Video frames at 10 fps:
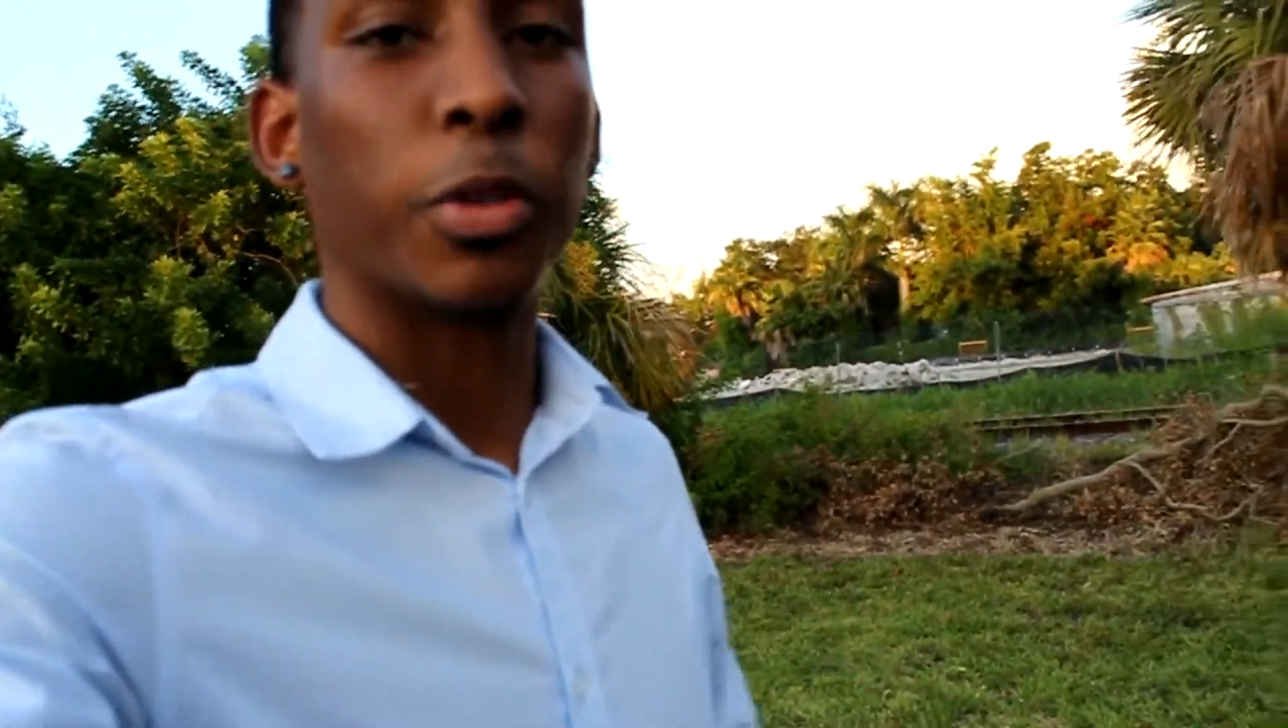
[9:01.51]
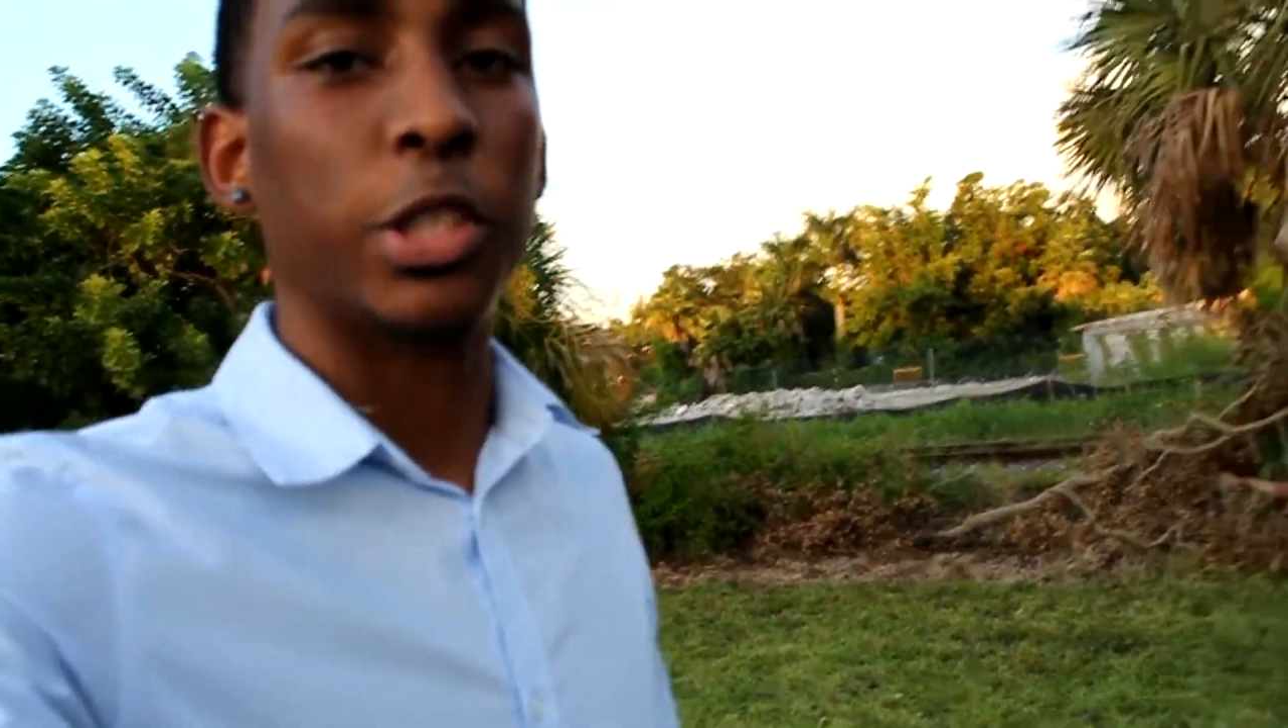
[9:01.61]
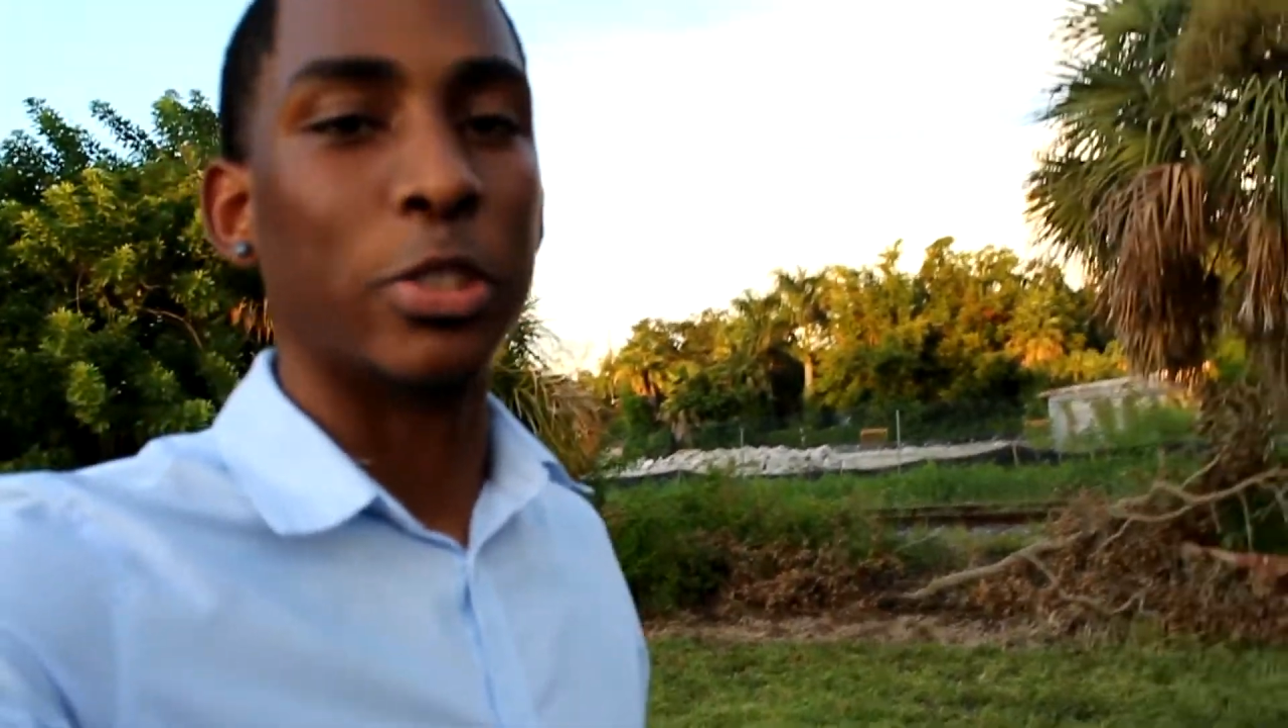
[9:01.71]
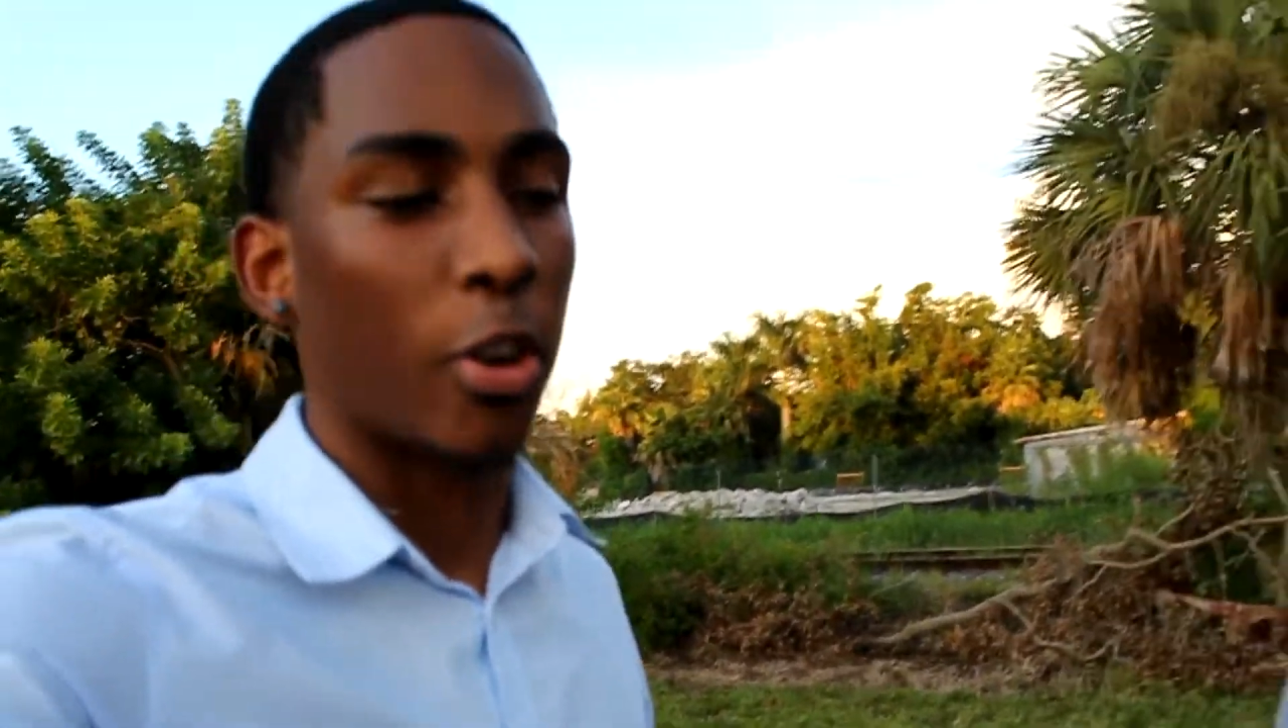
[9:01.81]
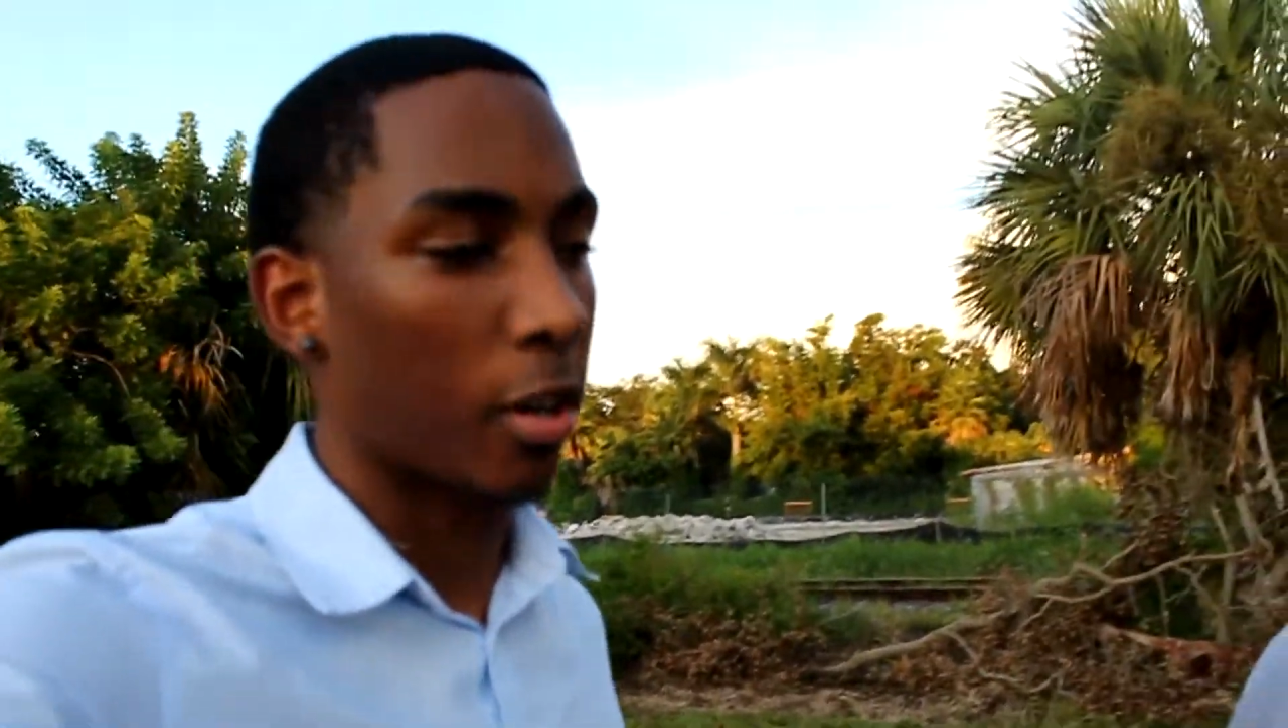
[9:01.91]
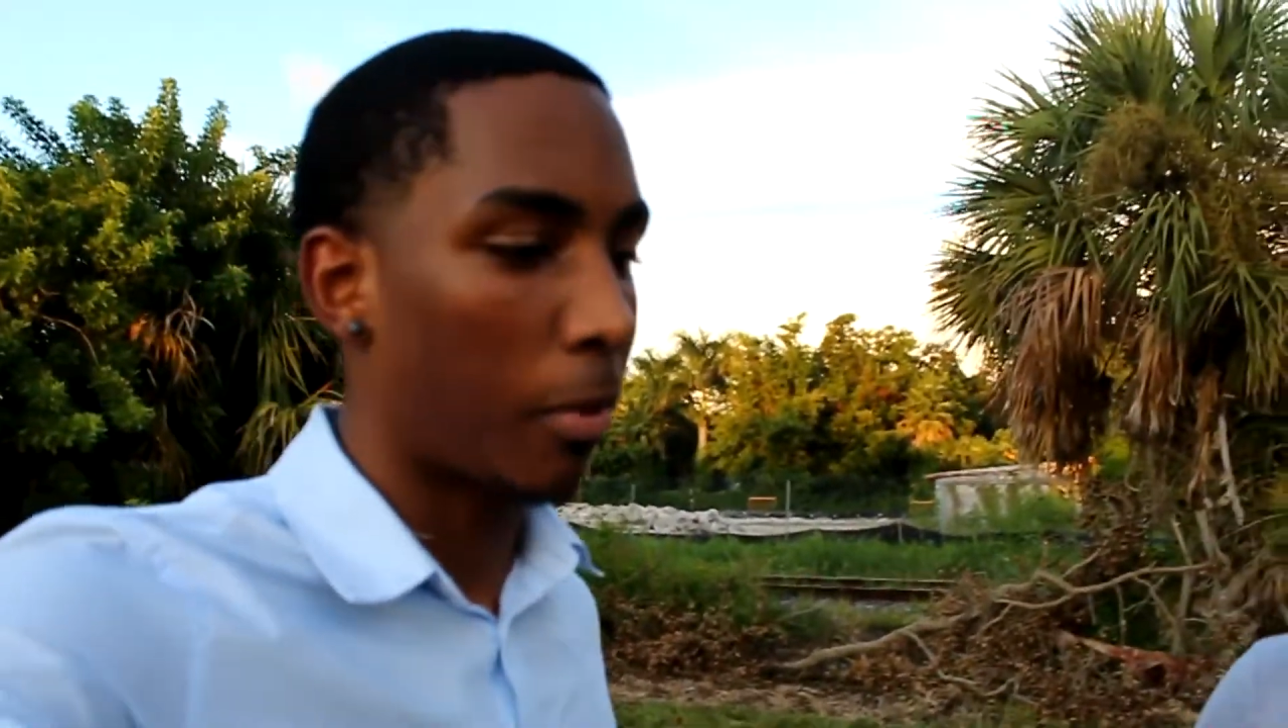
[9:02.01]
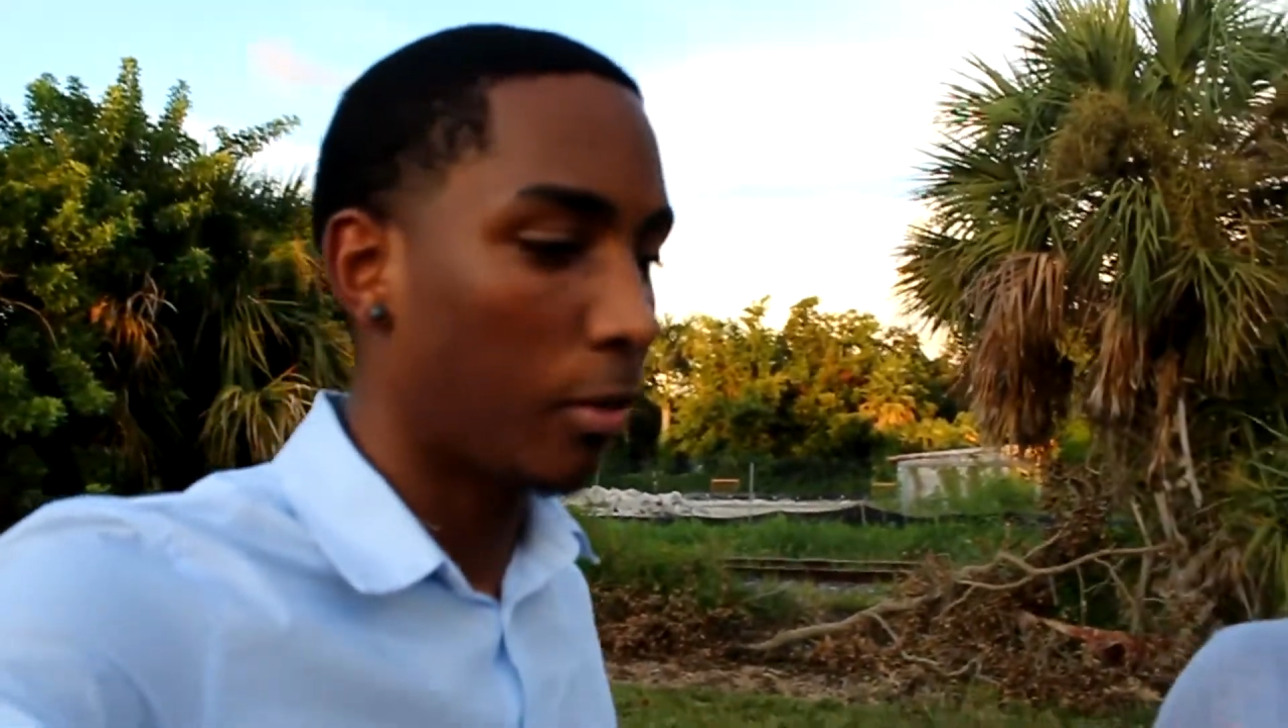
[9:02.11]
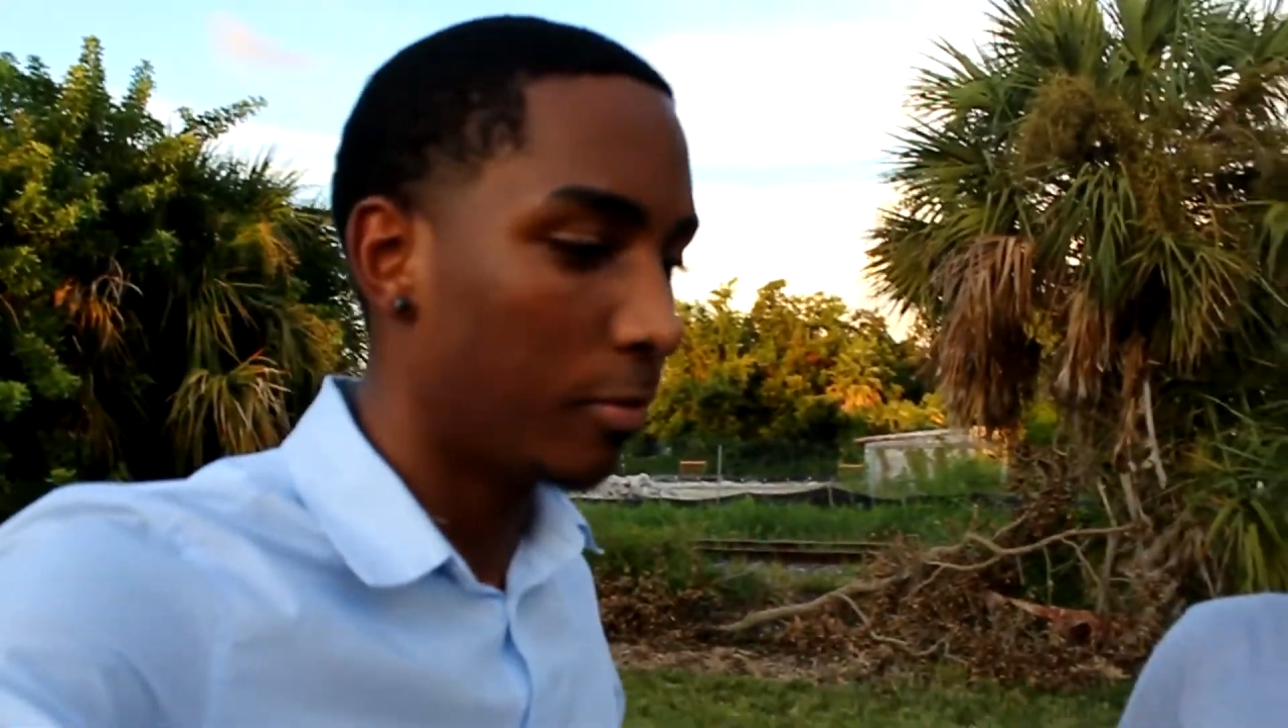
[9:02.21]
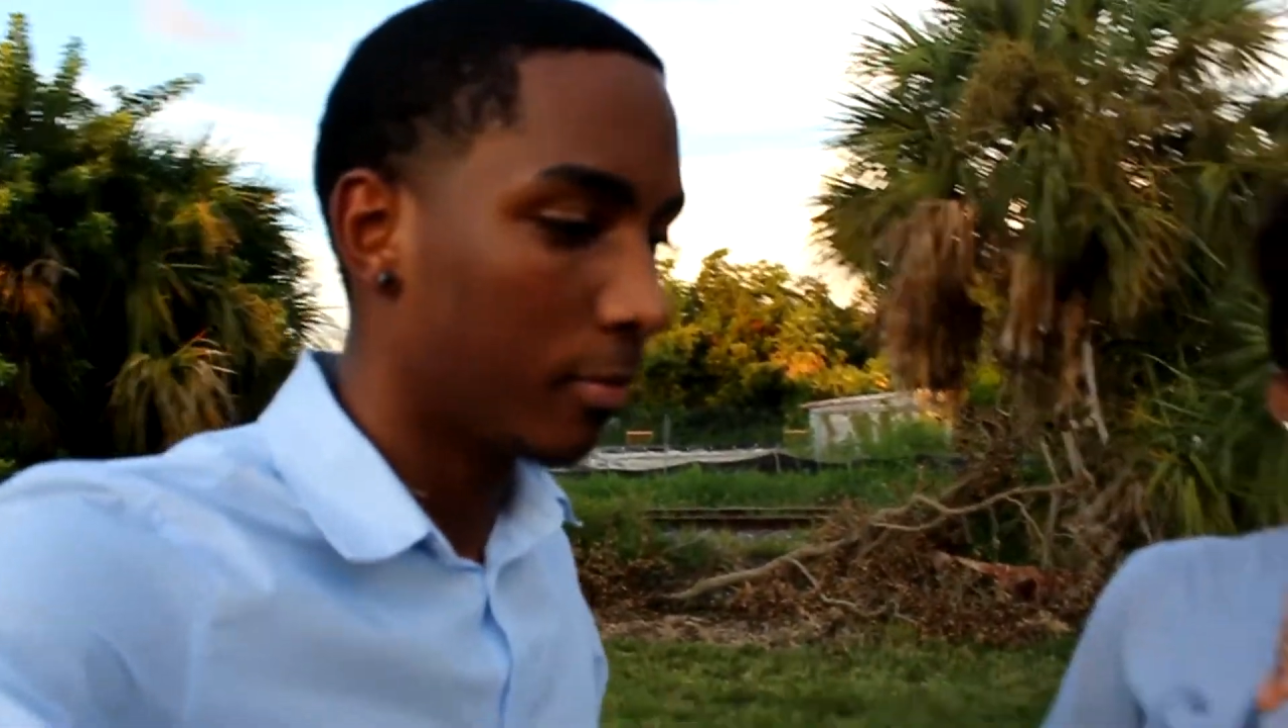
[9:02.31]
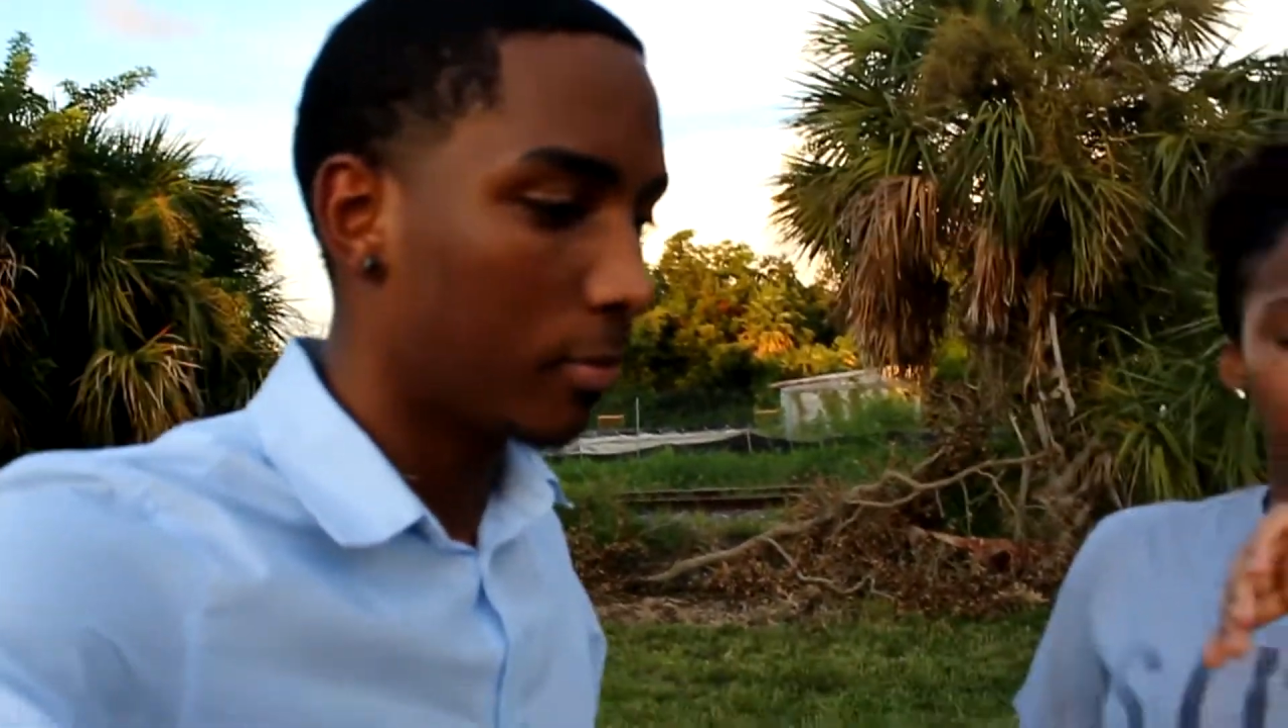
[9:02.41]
what she's talking about.